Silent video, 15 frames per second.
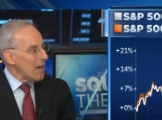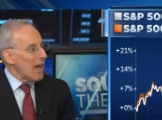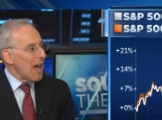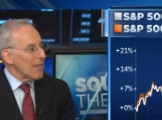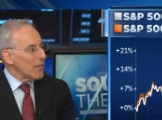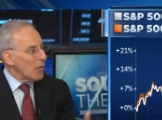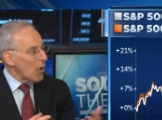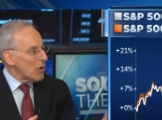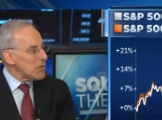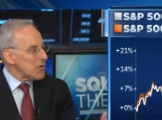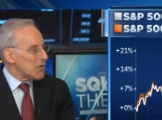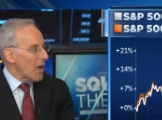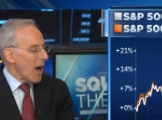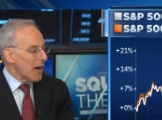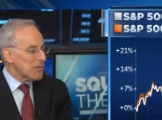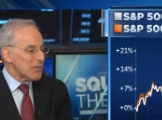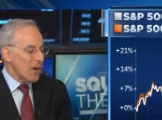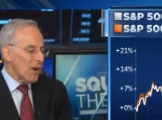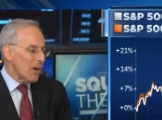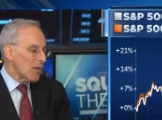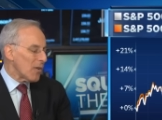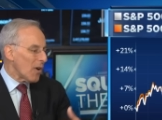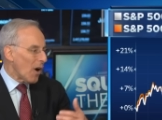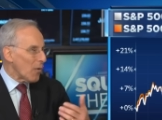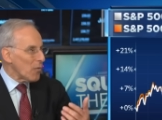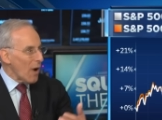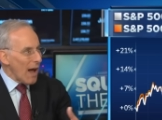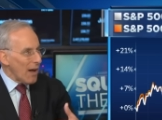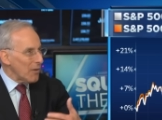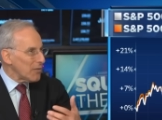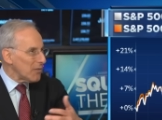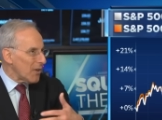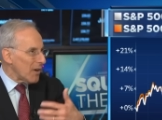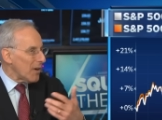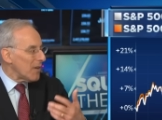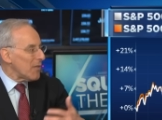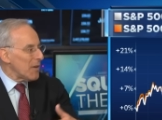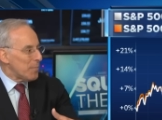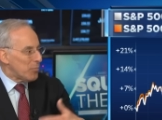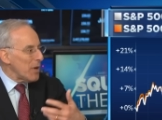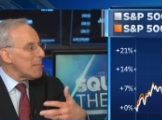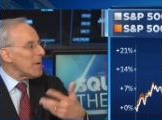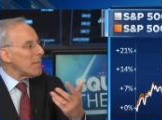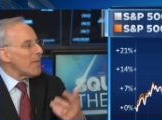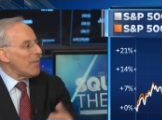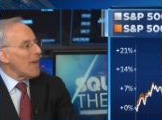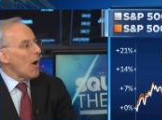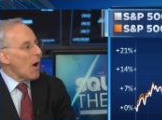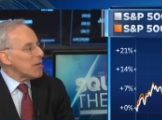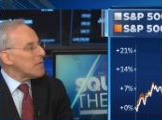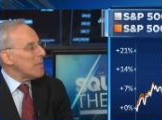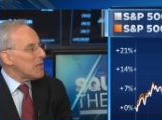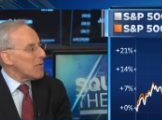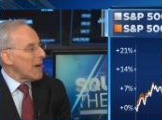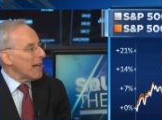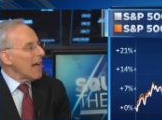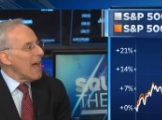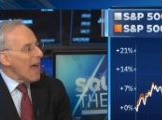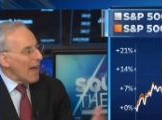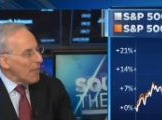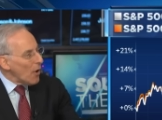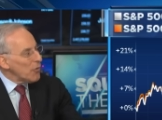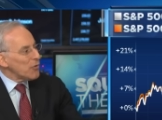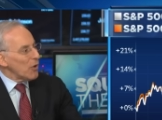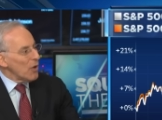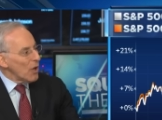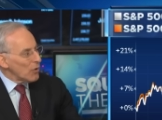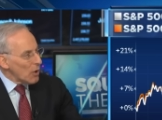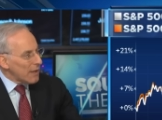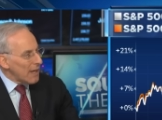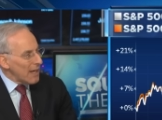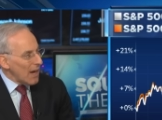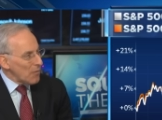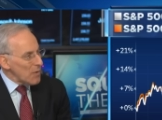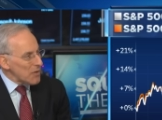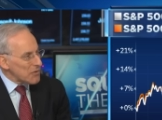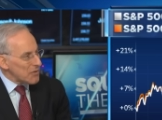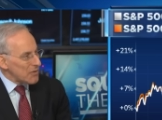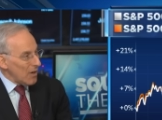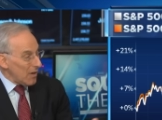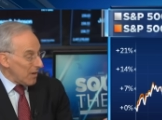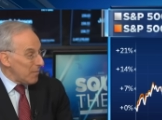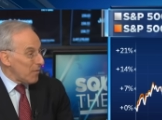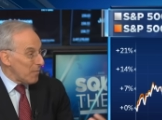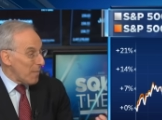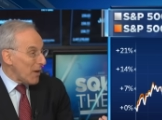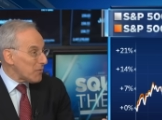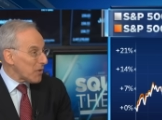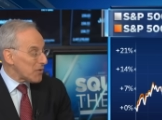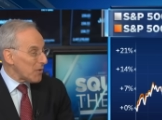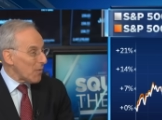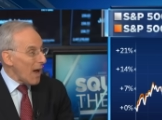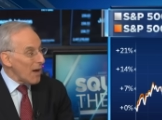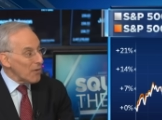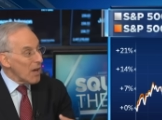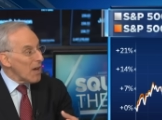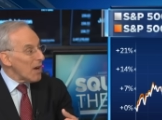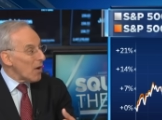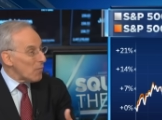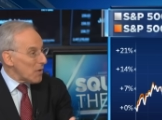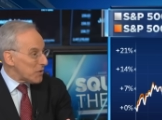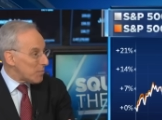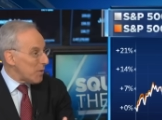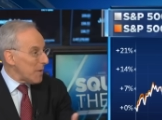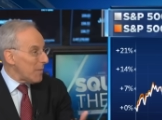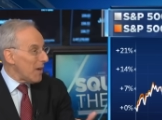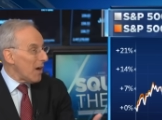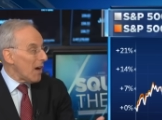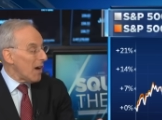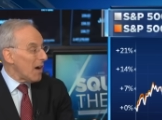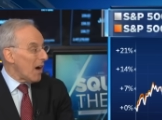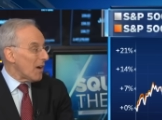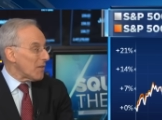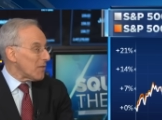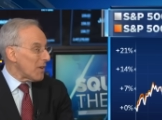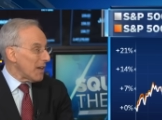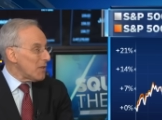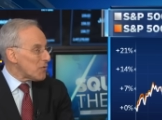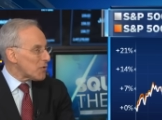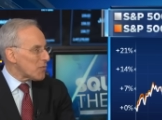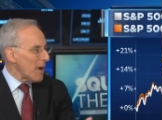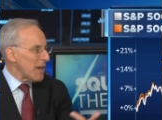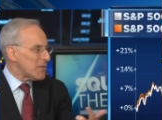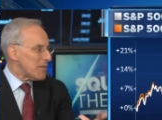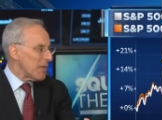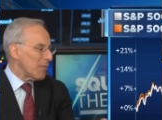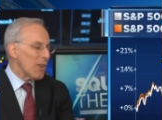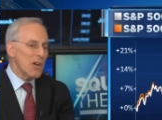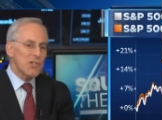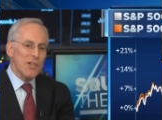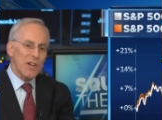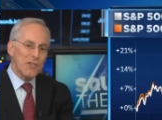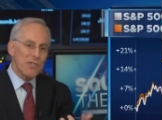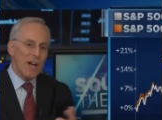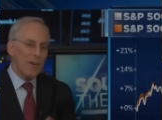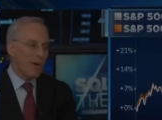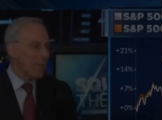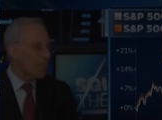And the larger stocks are around uh, the premium that they ought to be trading. And those are looking at risks, uh, metrics around risk premium on right. interest rates, but inflation, et cetera.